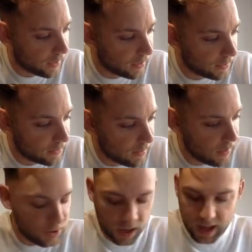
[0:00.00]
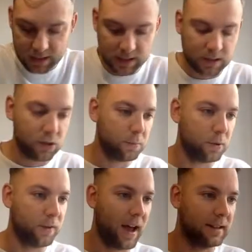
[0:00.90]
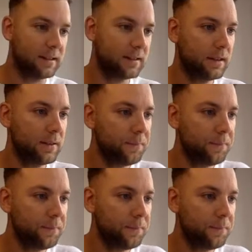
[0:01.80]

here. So X is the number of heads.